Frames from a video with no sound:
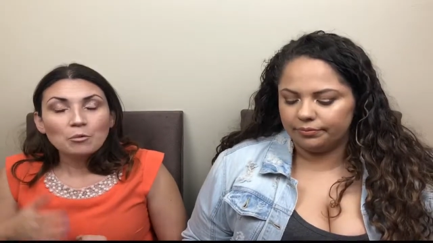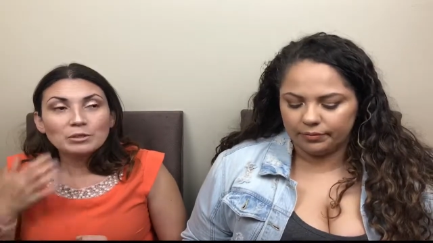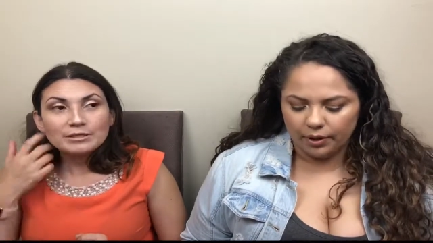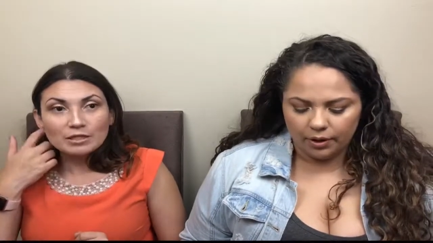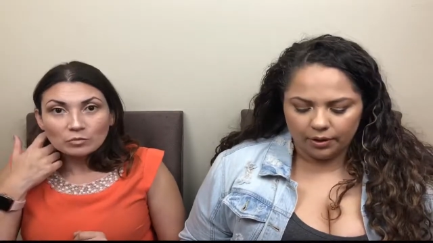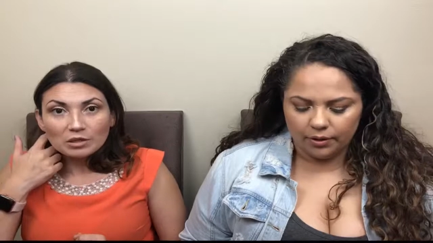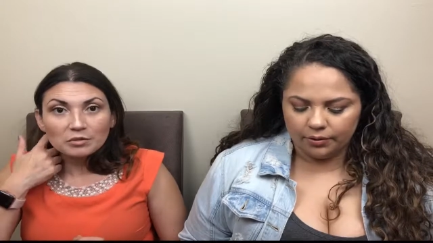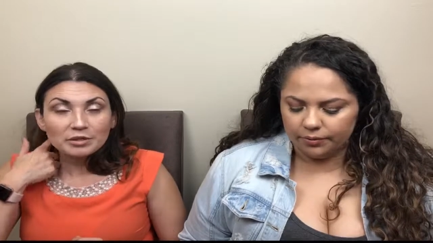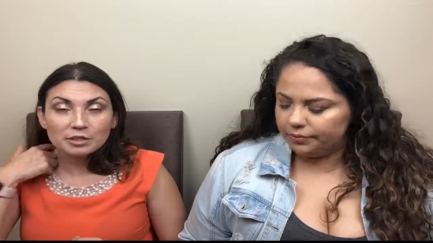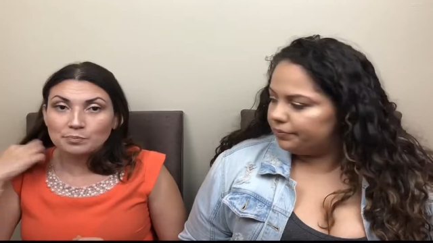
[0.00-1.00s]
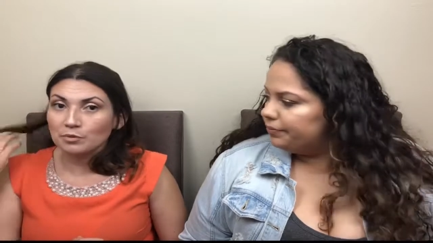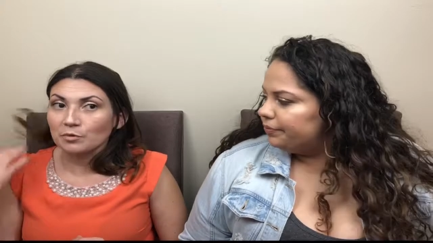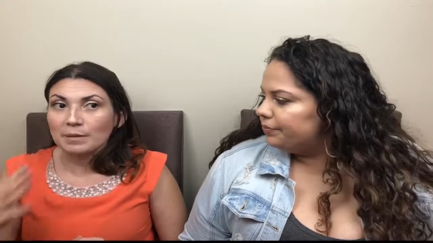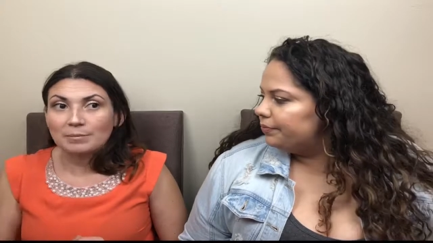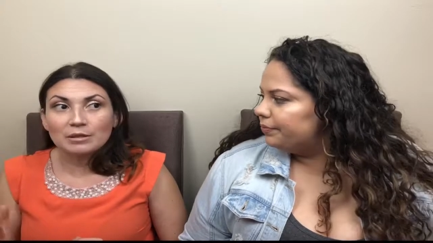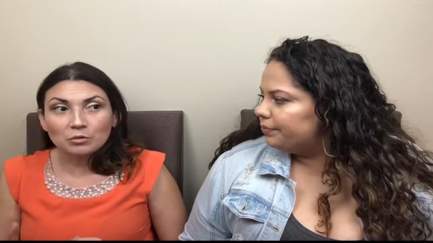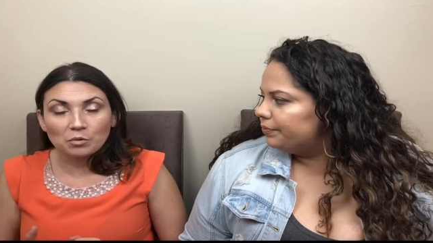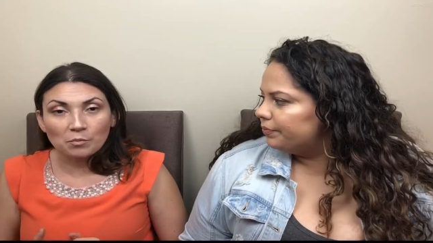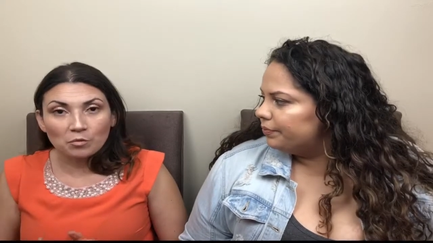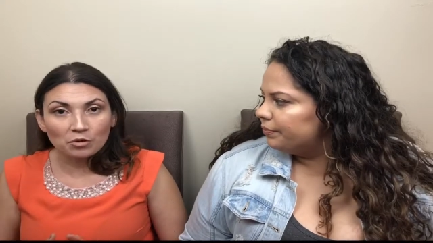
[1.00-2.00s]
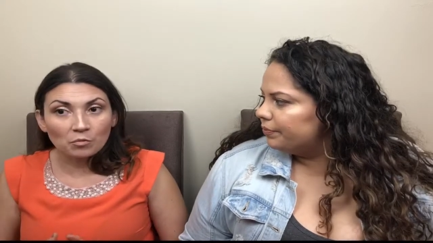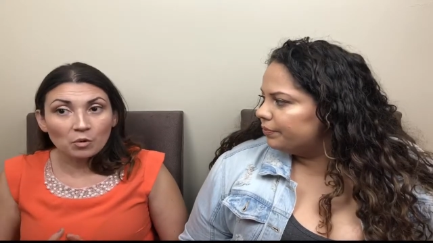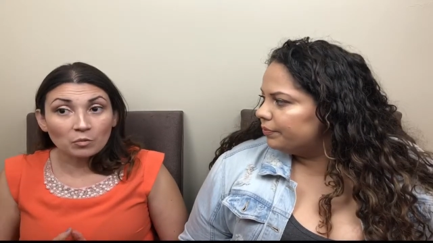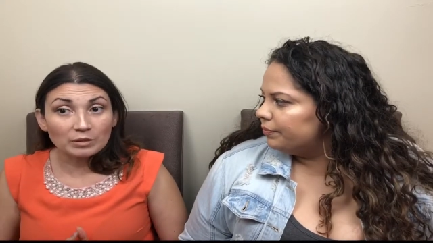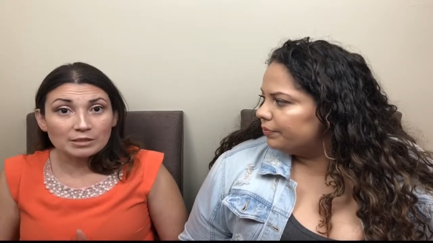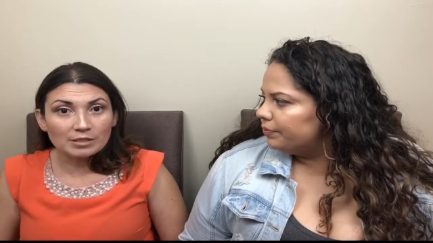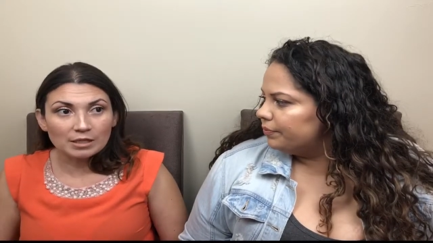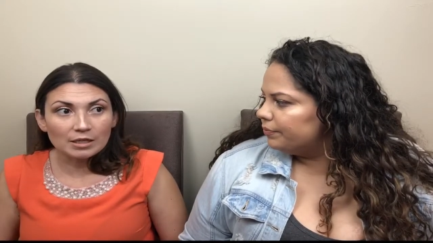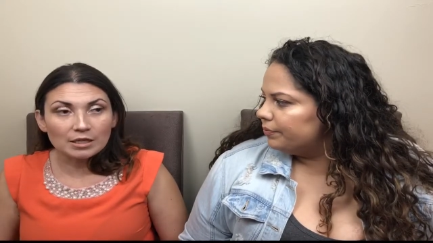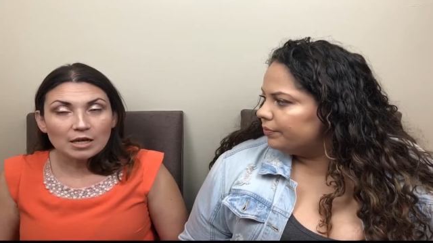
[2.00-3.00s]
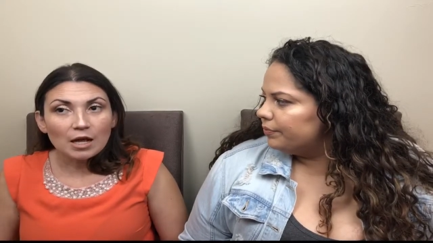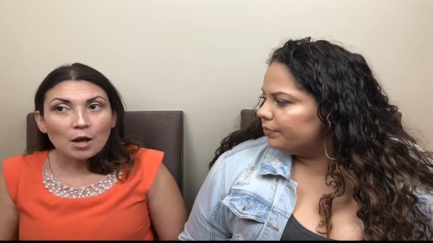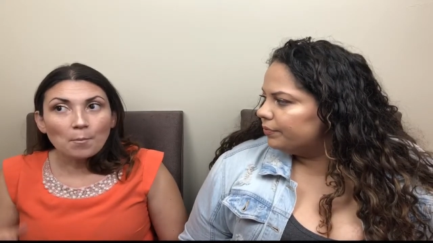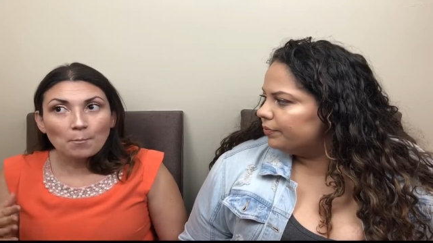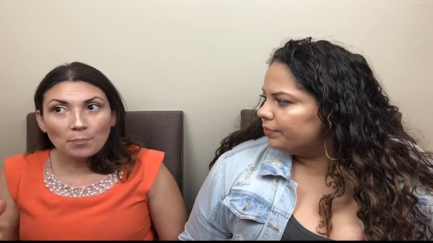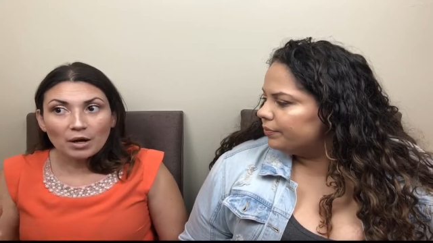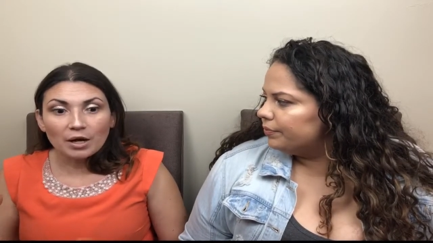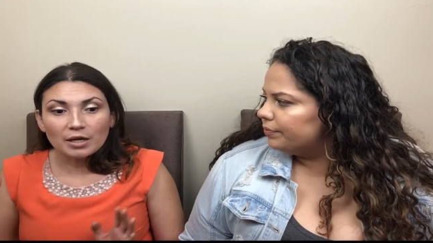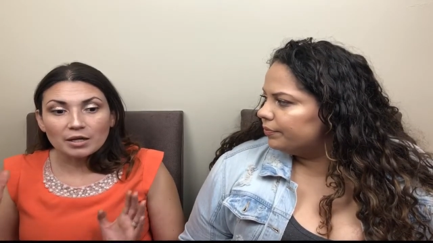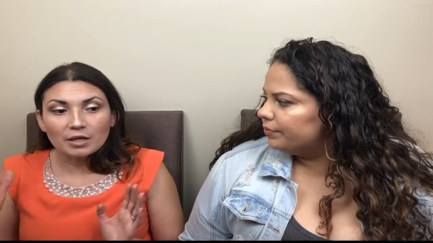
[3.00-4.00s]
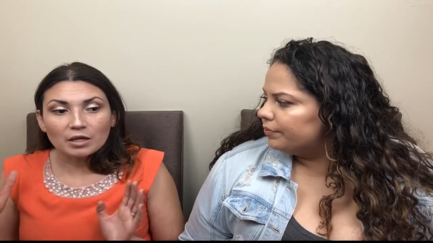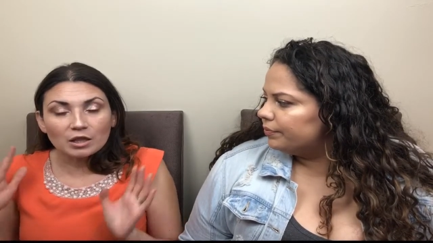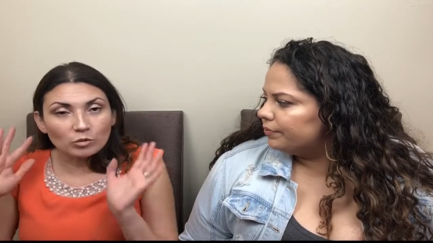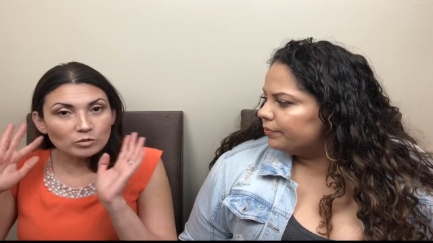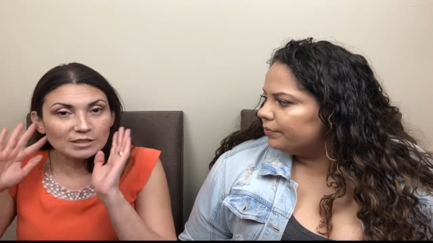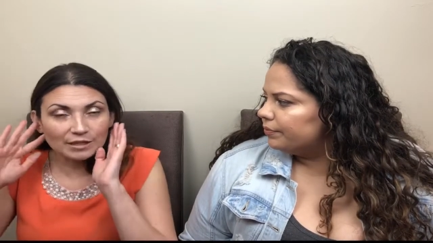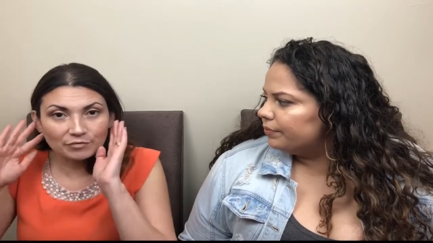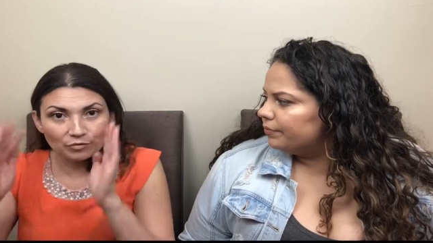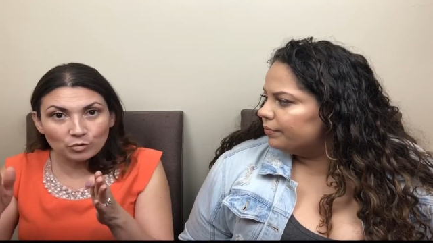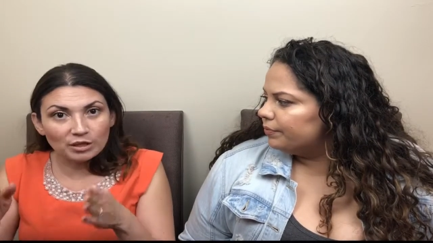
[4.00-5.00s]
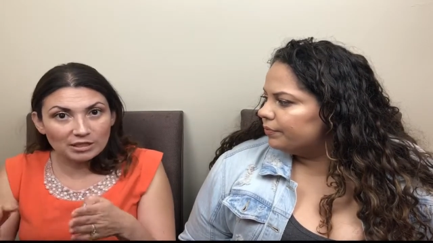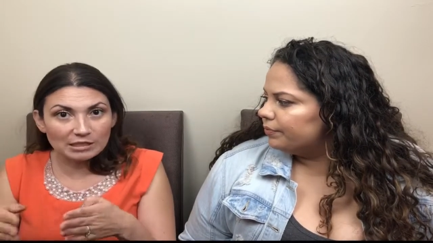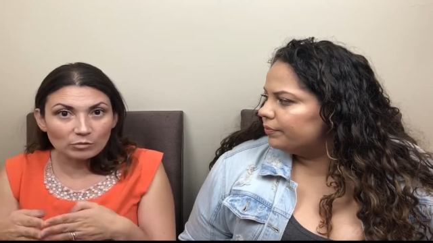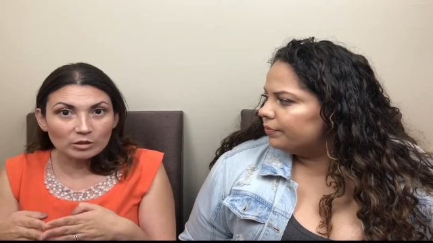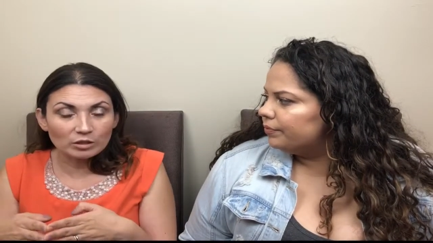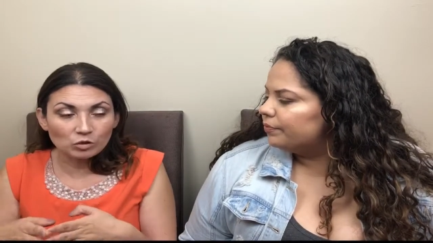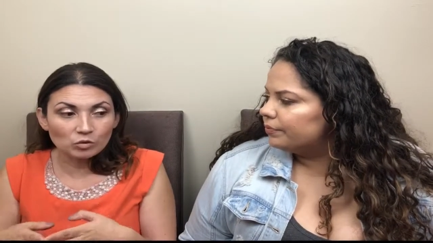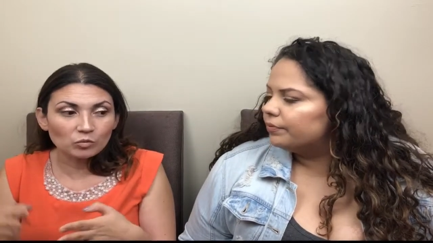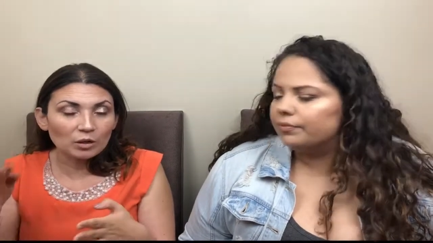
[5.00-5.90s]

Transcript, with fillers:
Speaker 1: We did want to explore maybe a little bit more than what we did, but there was like a few things I wanted to do.